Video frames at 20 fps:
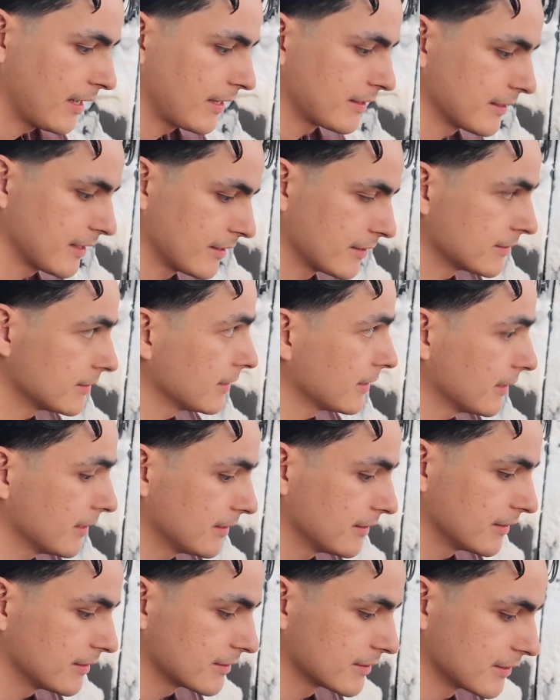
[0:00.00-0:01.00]
And yeah, this thing
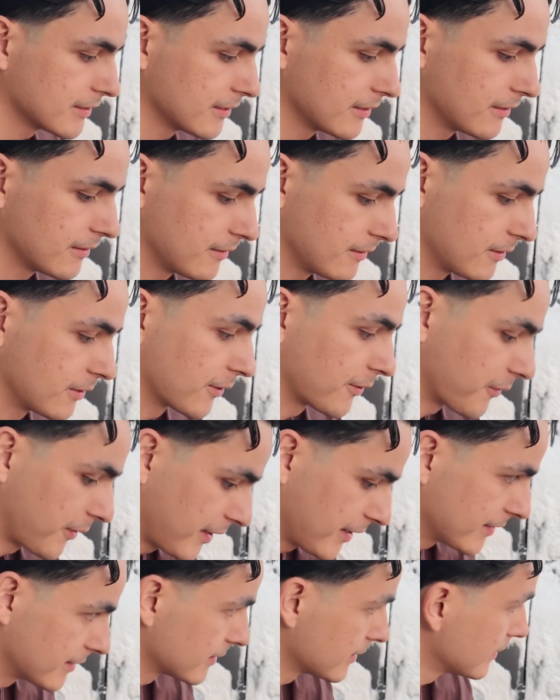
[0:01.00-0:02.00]
is
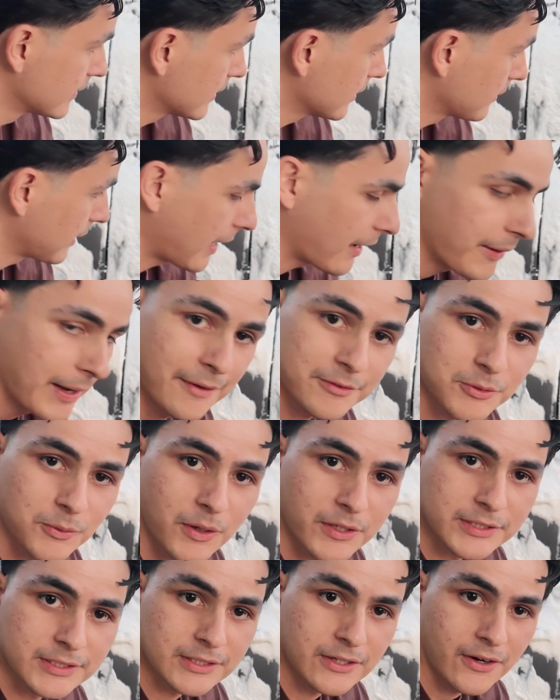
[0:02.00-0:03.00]
great. So now I have to
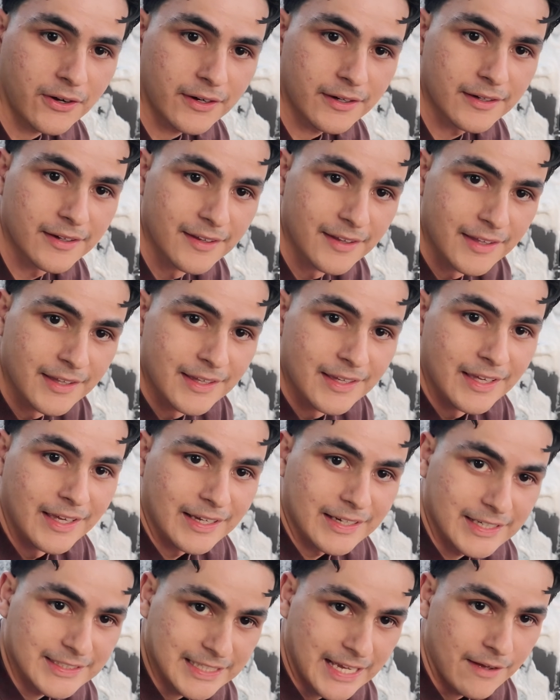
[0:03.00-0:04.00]
wash the car
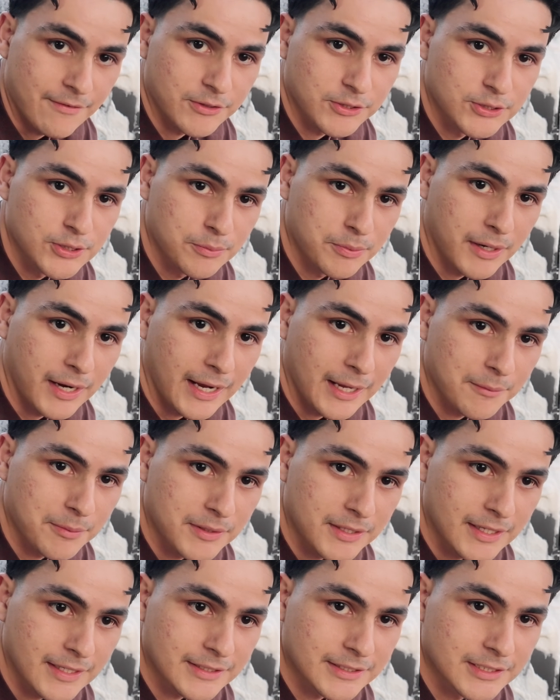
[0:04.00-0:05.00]
because I have a super high
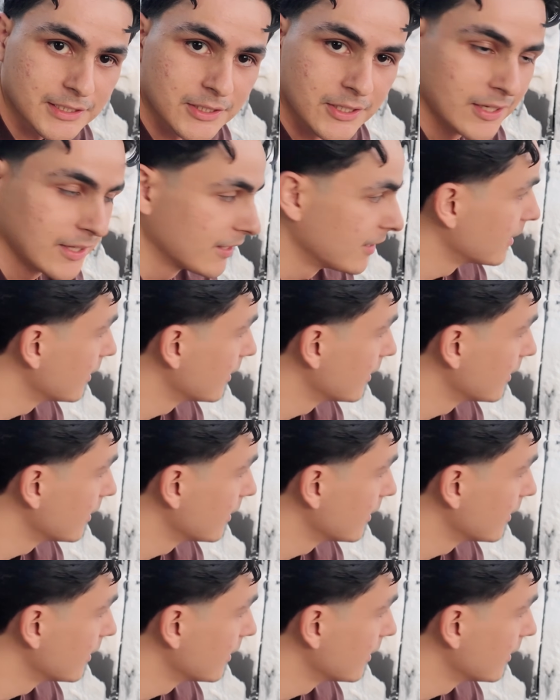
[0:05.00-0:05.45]
pH